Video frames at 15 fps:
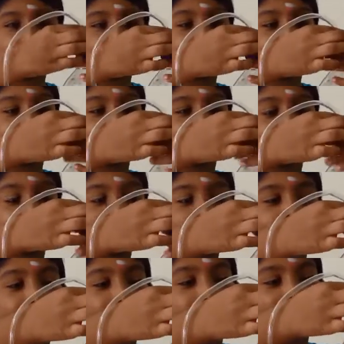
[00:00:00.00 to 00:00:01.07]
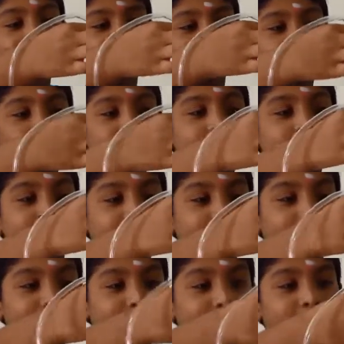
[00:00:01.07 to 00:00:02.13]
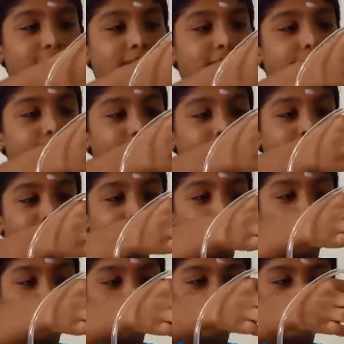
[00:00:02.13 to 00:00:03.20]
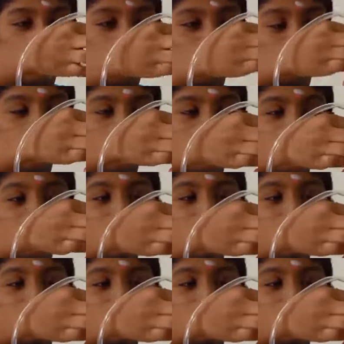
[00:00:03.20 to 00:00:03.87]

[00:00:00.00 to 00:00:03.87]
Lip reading: it air tight. Then only